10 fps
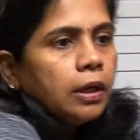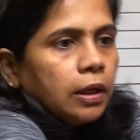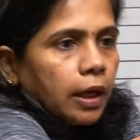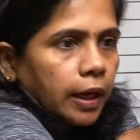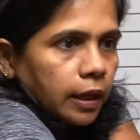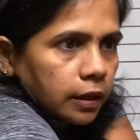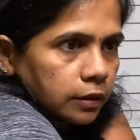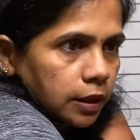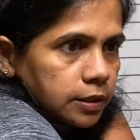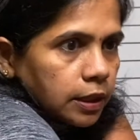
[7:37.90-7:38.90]
And
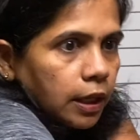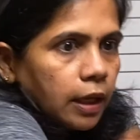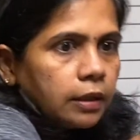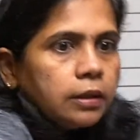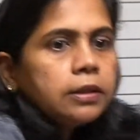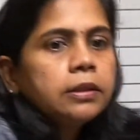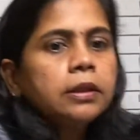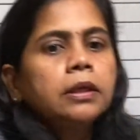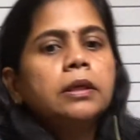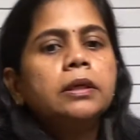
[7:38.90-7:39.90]
this again is
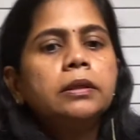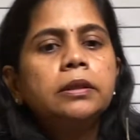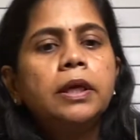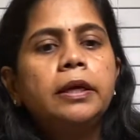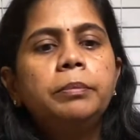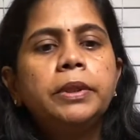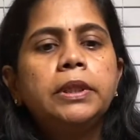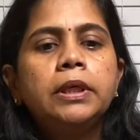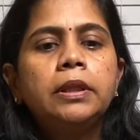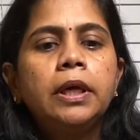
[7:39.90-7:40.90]
another
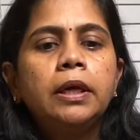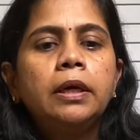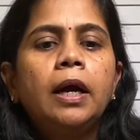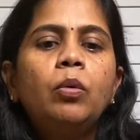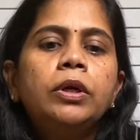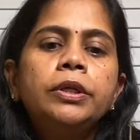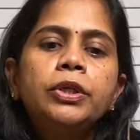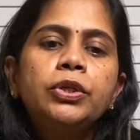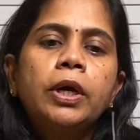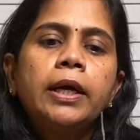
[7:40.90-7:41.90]
kadipata thing. I wanted to
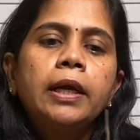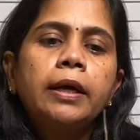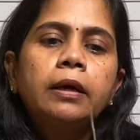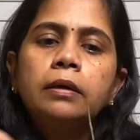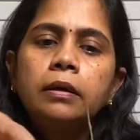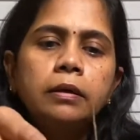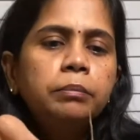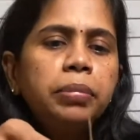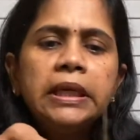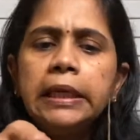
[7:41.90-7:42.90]
try like
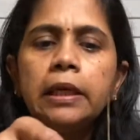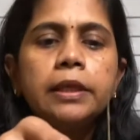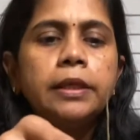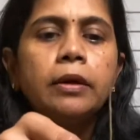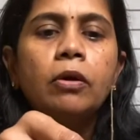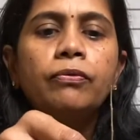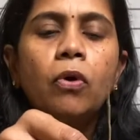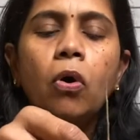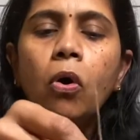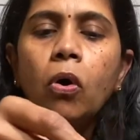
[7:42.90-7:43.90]
completely take off
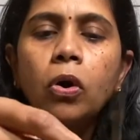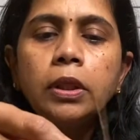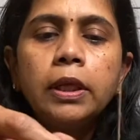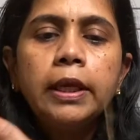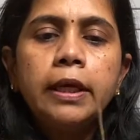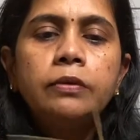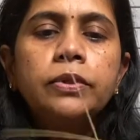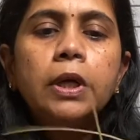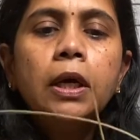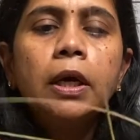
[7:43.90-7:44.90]
all the leaves
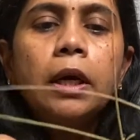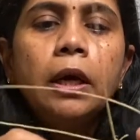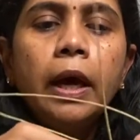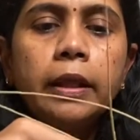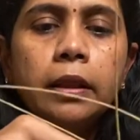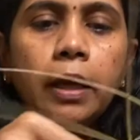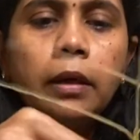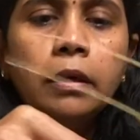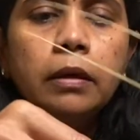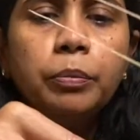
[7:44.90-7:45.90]
and then
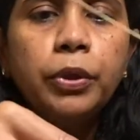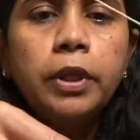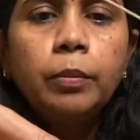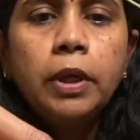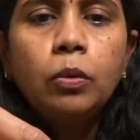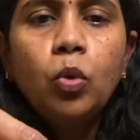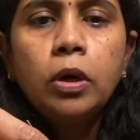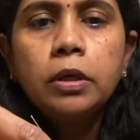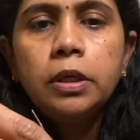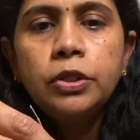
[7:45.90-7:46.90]
put them in
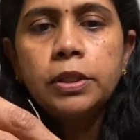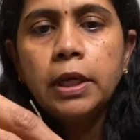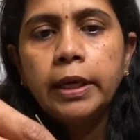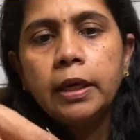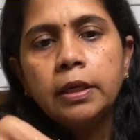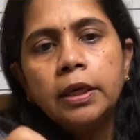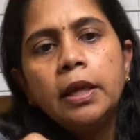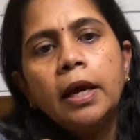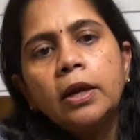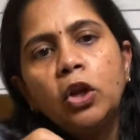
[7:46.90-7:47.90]
water just like I did.
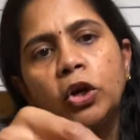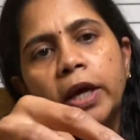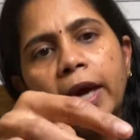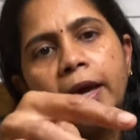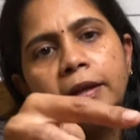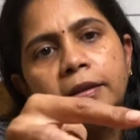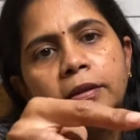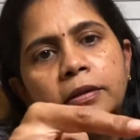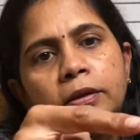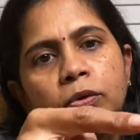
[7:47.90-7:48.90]
And look at
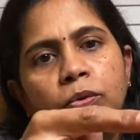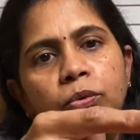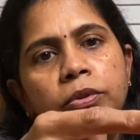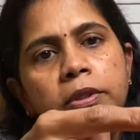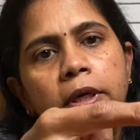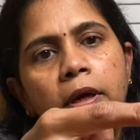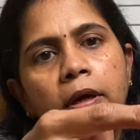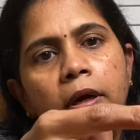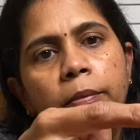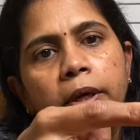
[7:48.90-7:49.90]
the roots. They are
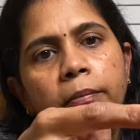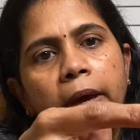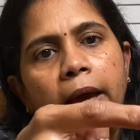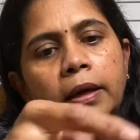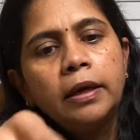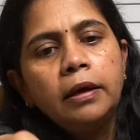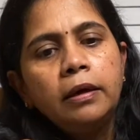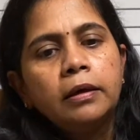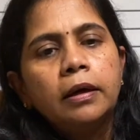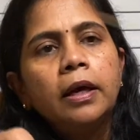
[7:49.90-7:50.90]
coming back
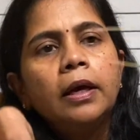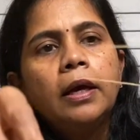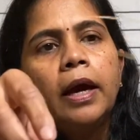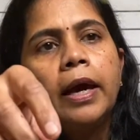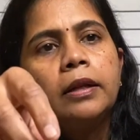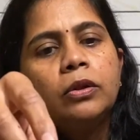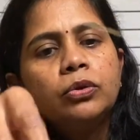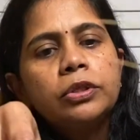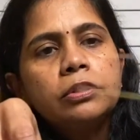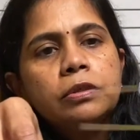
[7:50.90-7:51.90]
here. And
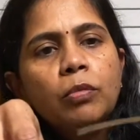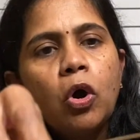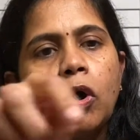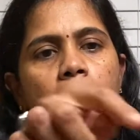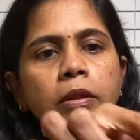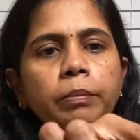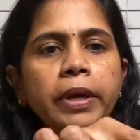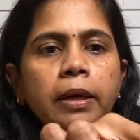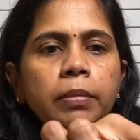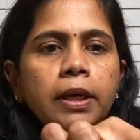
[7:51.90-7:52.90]
those small
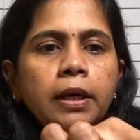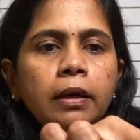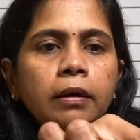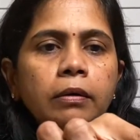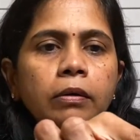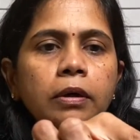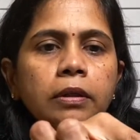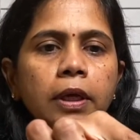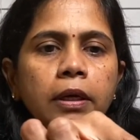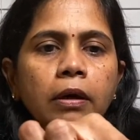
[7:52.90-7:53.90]
baby
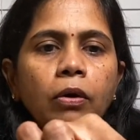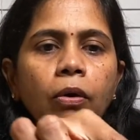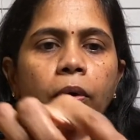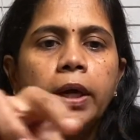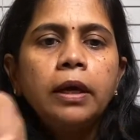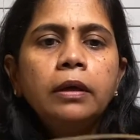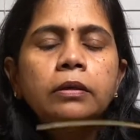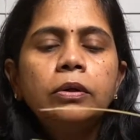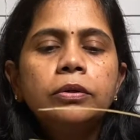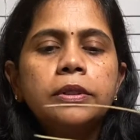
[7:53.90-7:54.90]
that are growing,
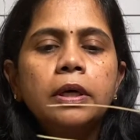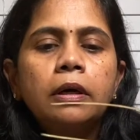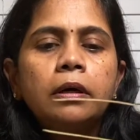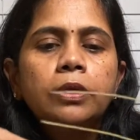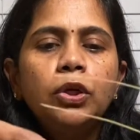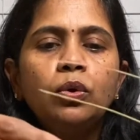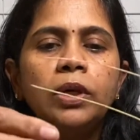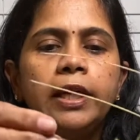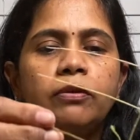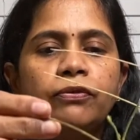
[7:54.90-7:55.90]
those are a new
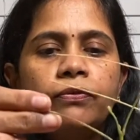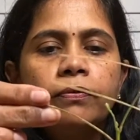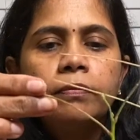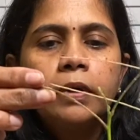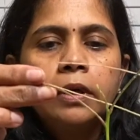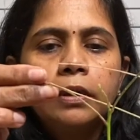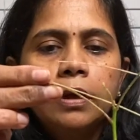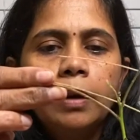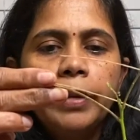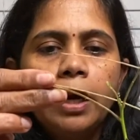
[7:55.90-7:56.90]
leaf
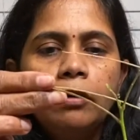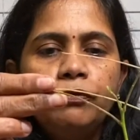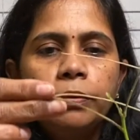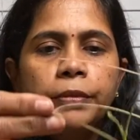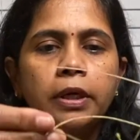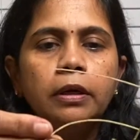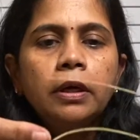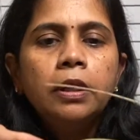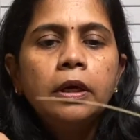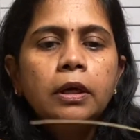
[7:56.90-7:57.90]
coming out from there.
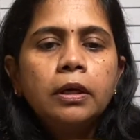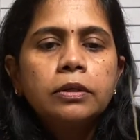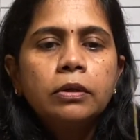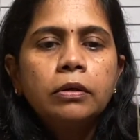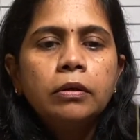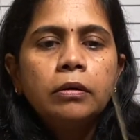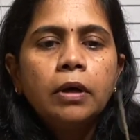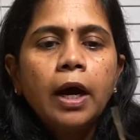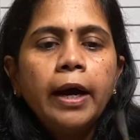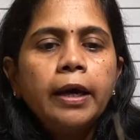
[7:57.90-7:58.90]
So
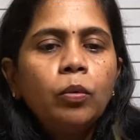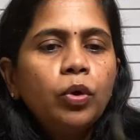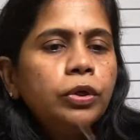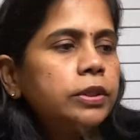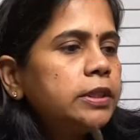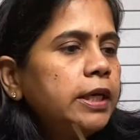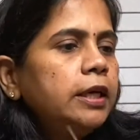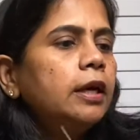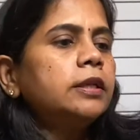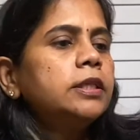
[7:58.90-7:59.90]
I want to see
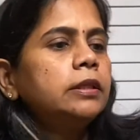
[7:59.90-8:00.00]
until